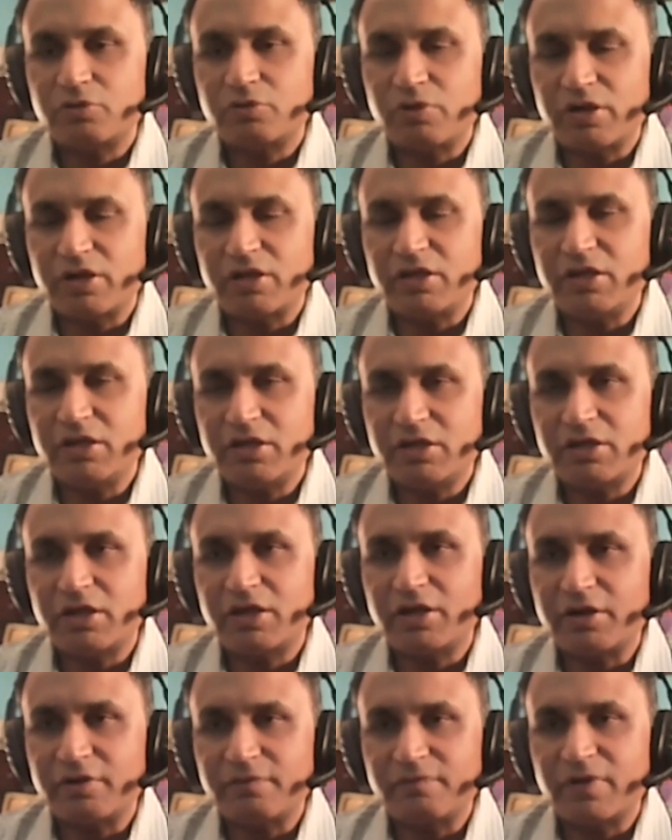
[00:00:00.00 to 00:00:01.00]
you read it
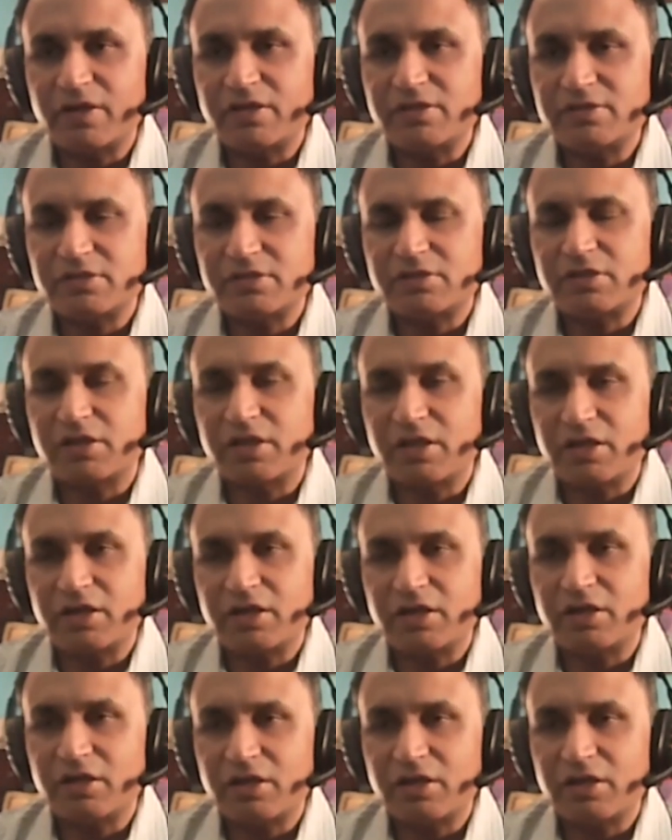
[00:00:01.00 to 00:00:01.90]
and revise it again and